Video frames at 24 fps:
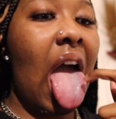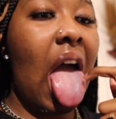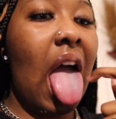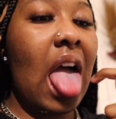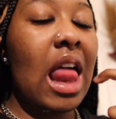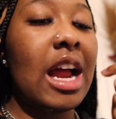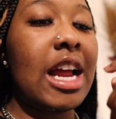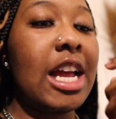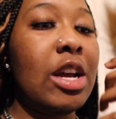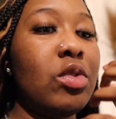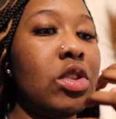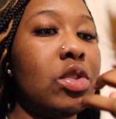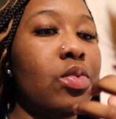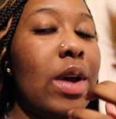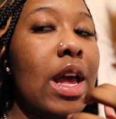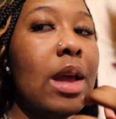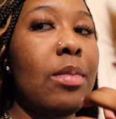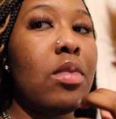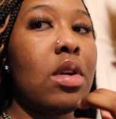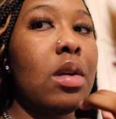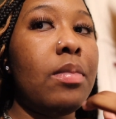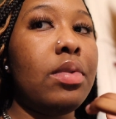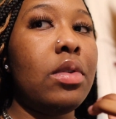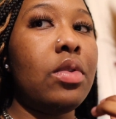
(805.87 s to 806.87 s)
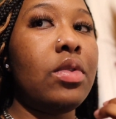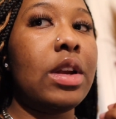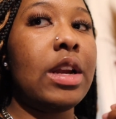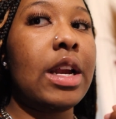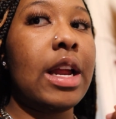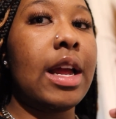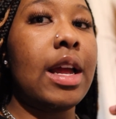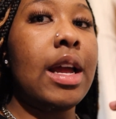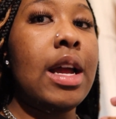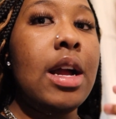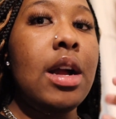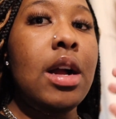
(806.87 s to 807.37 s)
Like it was way more blue than
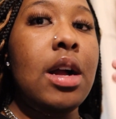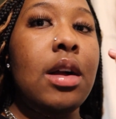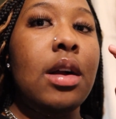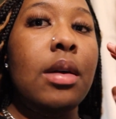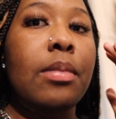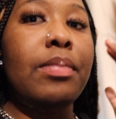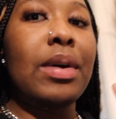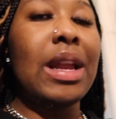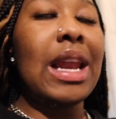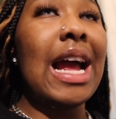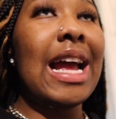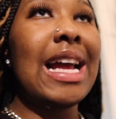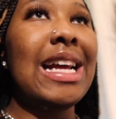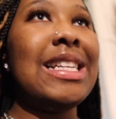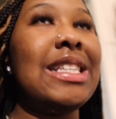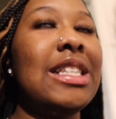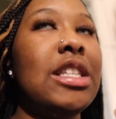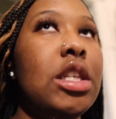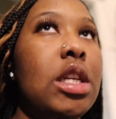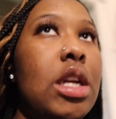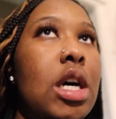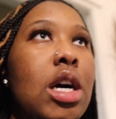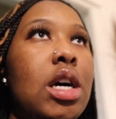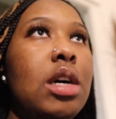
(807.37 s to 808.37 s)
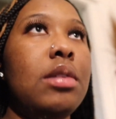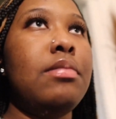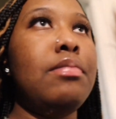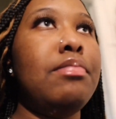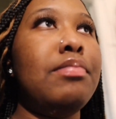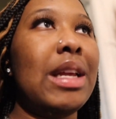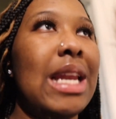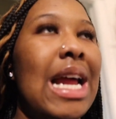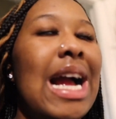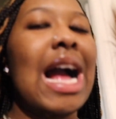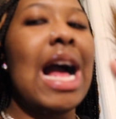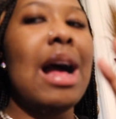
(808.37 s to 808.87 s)
that. But like it's numb,
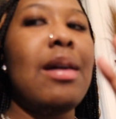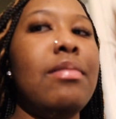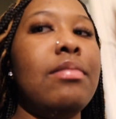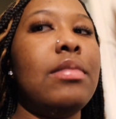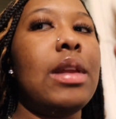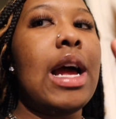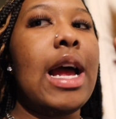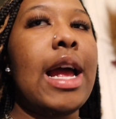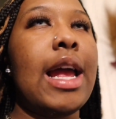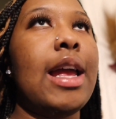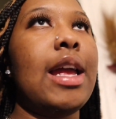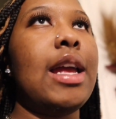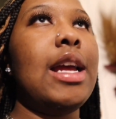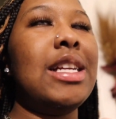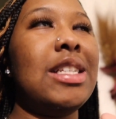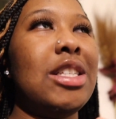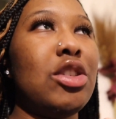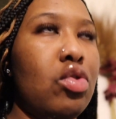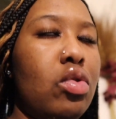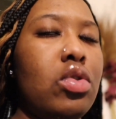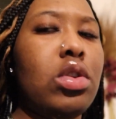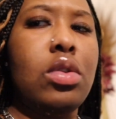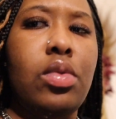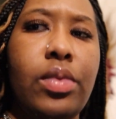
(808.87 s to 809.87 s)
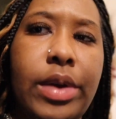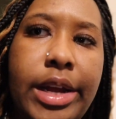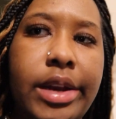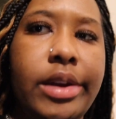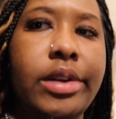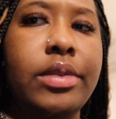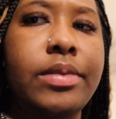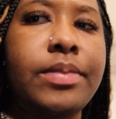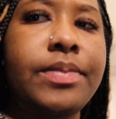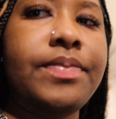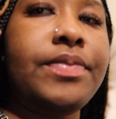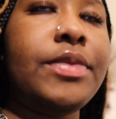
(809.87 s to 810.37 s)
but like I'm like it's going away
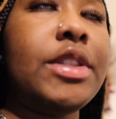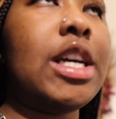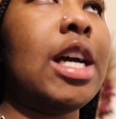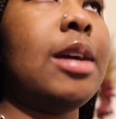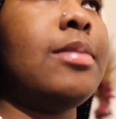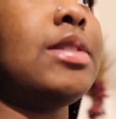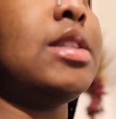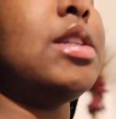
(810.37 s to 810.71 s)
though, type